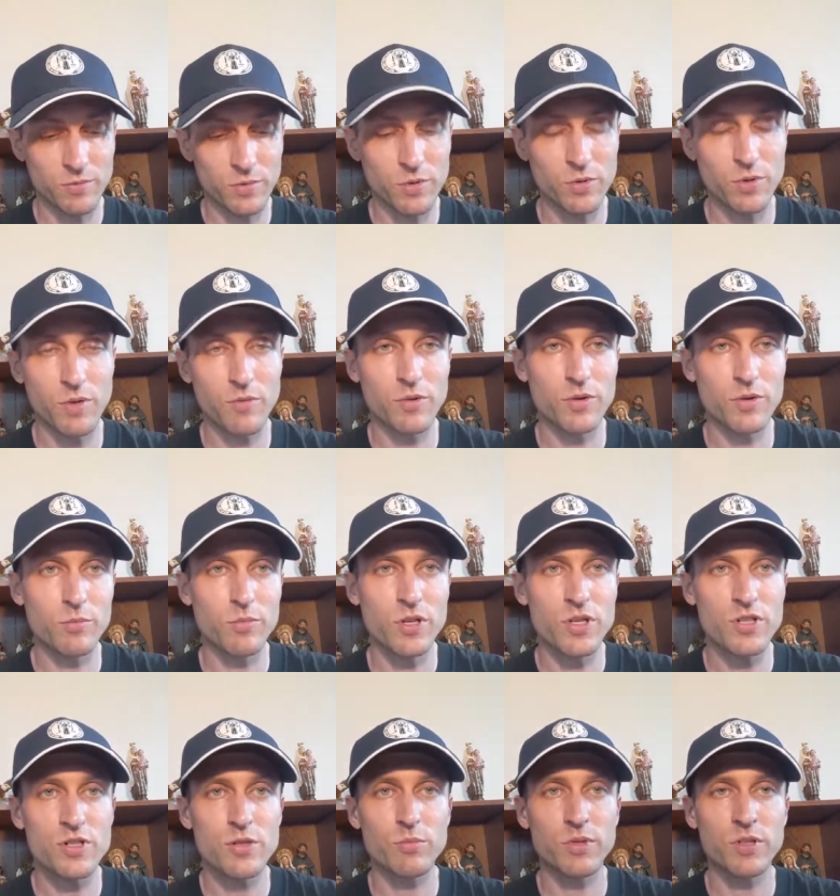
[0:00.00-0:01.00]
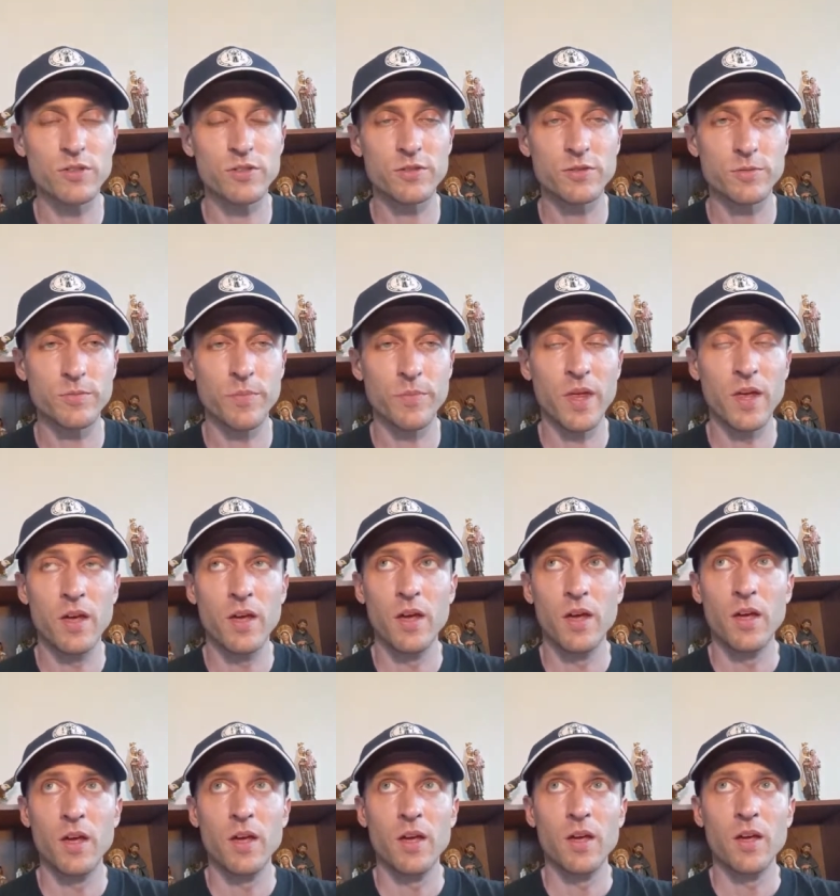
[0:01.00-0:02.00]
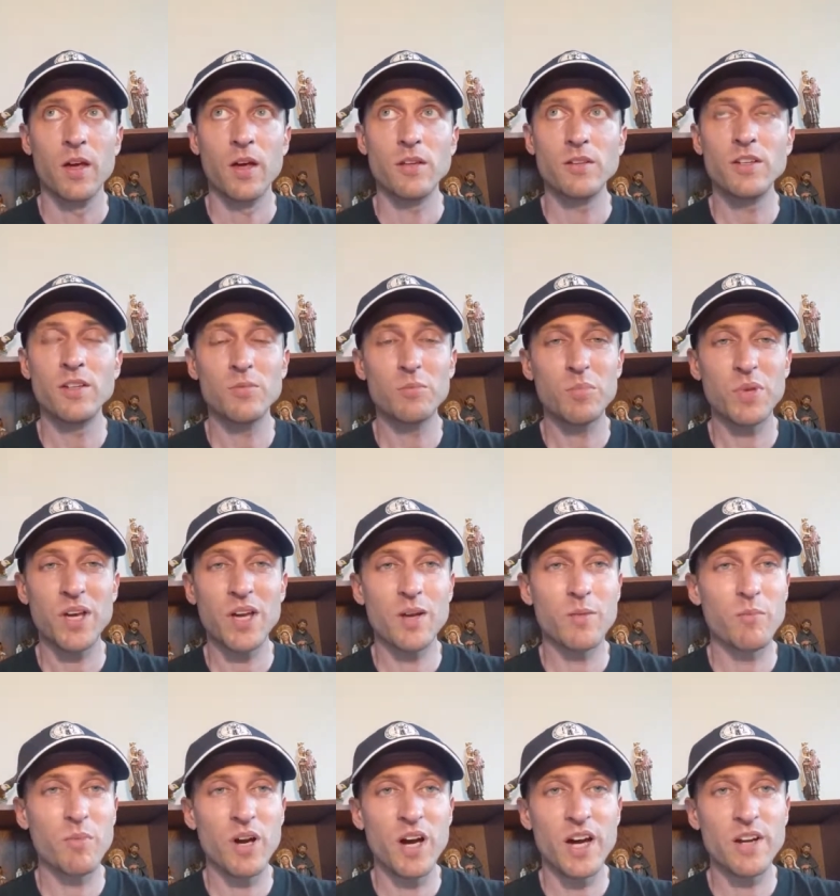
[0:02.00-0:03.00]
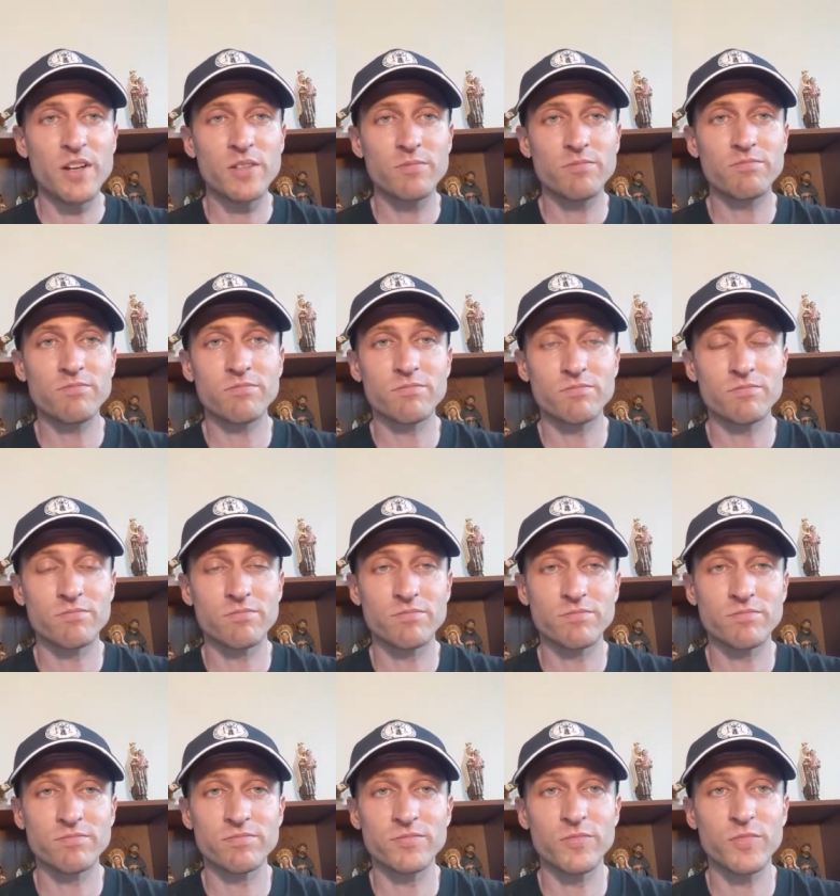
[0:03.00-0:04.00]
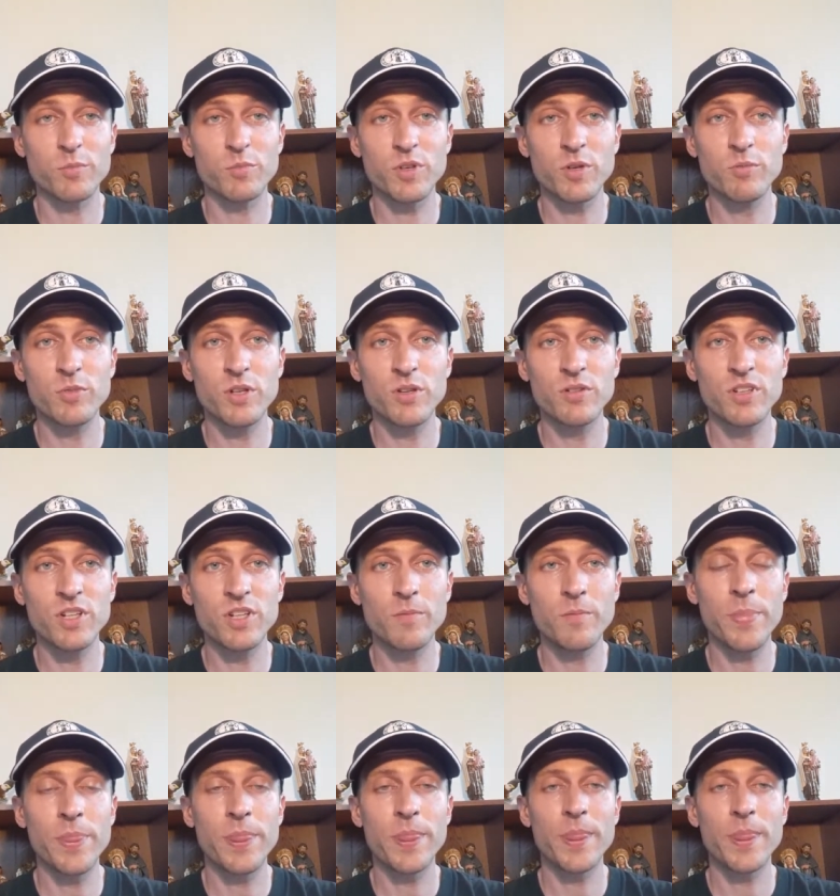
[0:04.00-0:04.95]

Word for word: whoever the bishop is, didn't ban Biden from communion,